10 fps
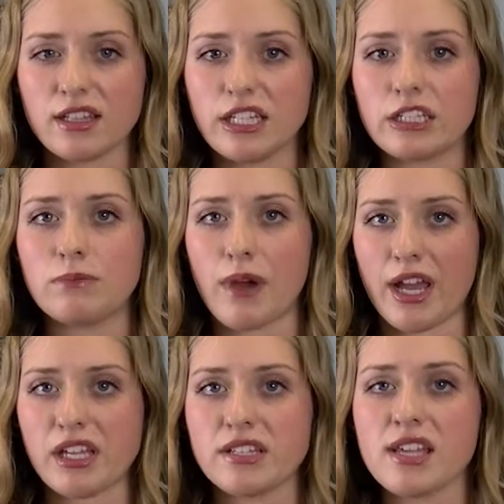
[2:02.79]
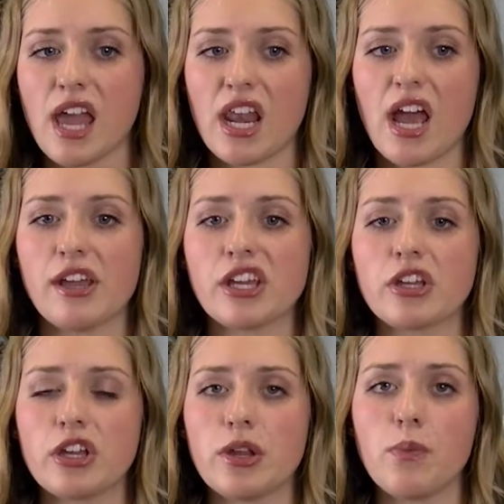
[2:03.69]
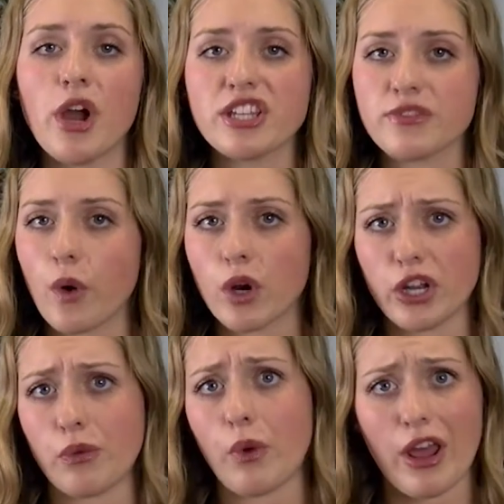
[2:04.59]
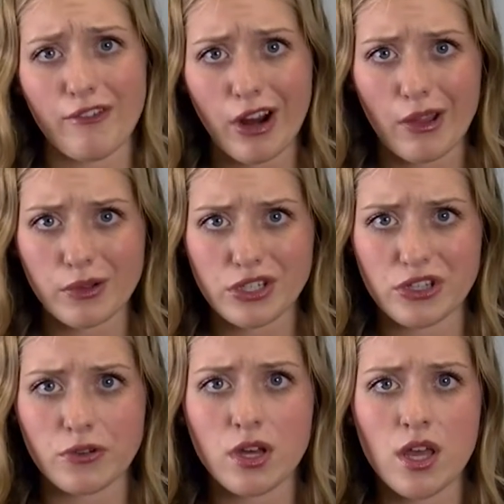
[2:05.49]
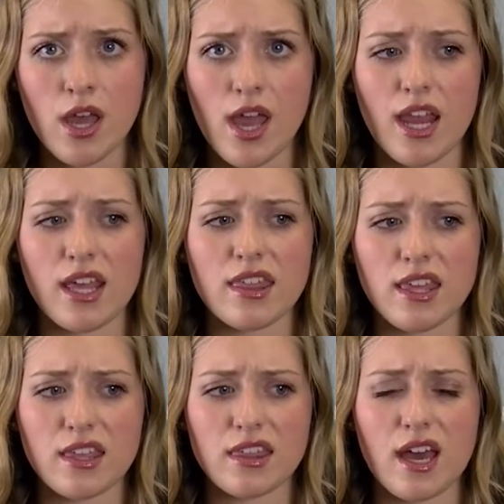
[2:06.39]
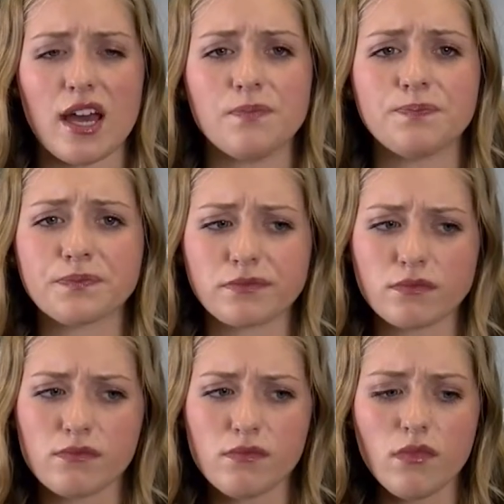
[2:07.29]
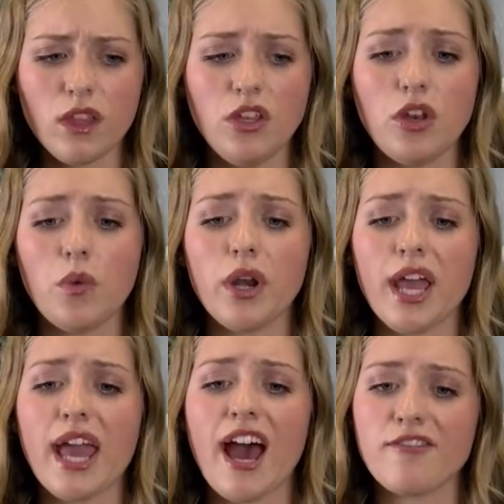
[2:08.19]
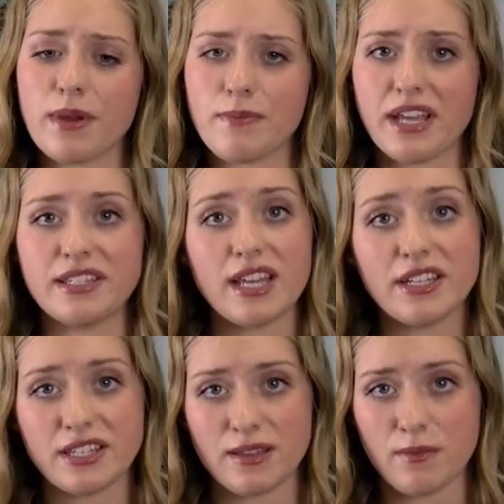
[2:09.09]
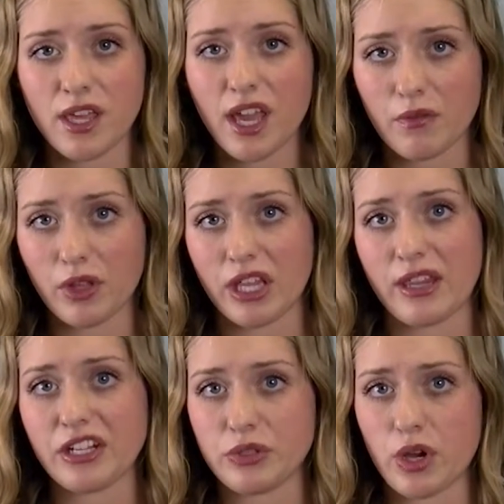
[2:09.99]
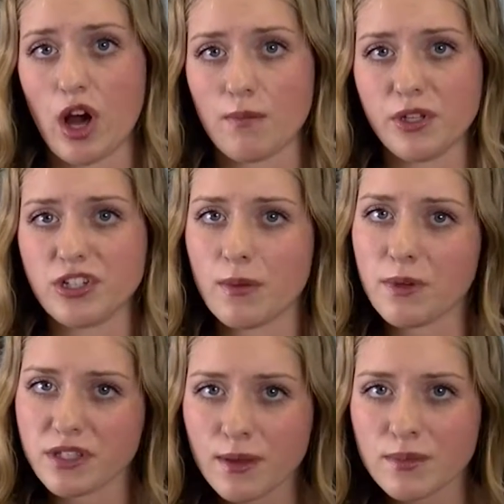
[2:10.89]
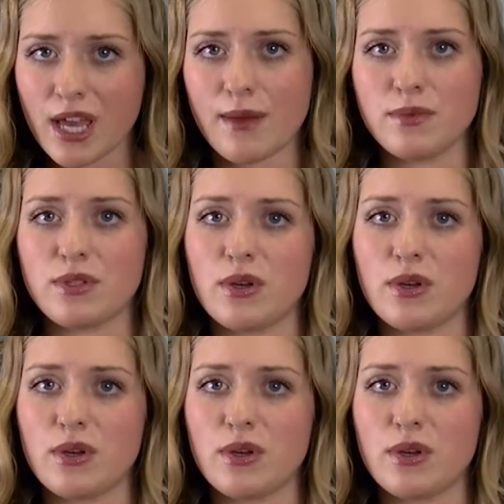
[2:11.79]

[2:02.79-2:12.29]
clear mind and I could press forward in whatever I would do. And I think that, you know, when I have my mind set to something, I really like to accomplish it. But sometimes